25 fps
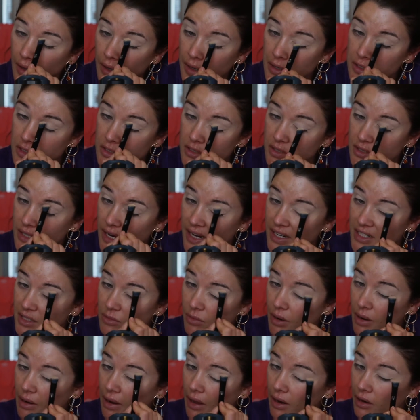It just takes
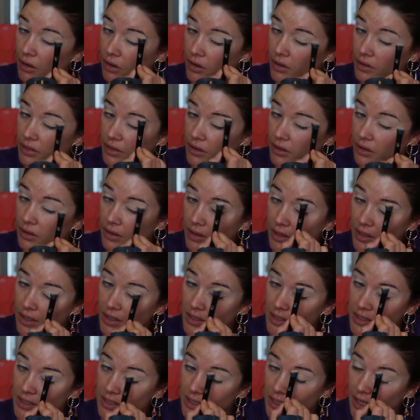away a lot of the
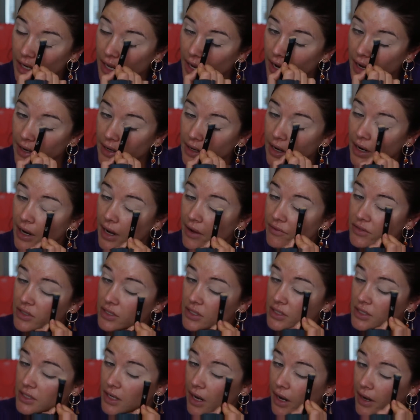concealer, and I have to
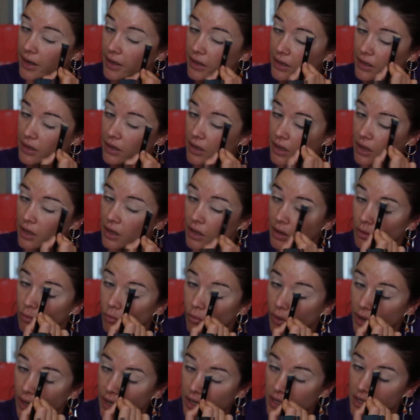say,
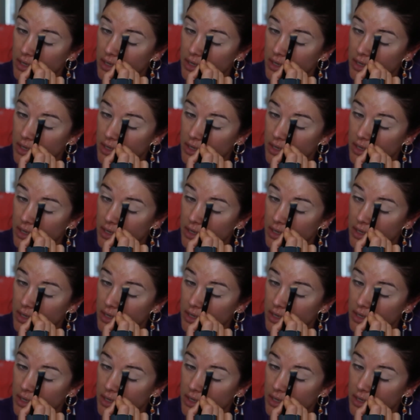when I